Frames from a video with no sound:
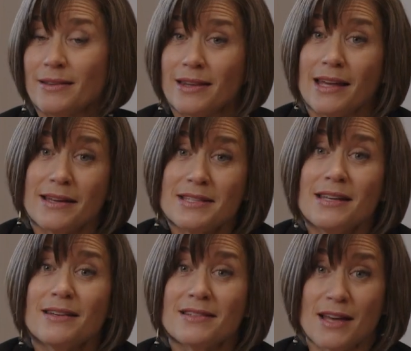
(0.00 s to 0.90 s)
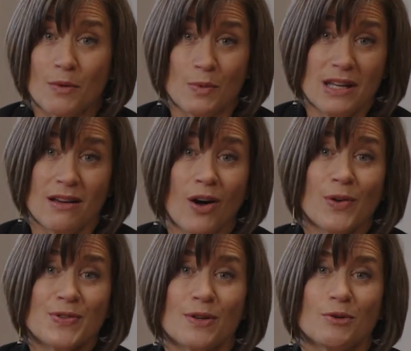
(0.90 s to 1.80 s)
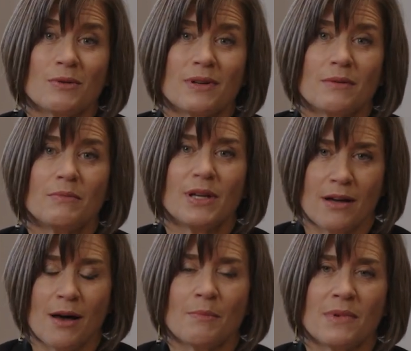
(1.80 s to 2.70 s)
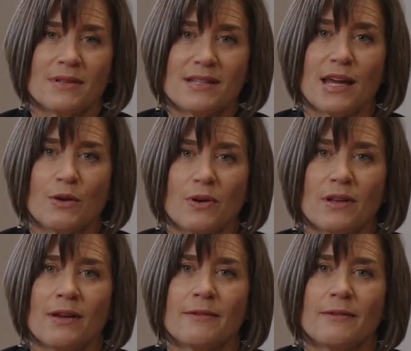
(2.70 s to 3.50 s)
the idea is that we also become sacred.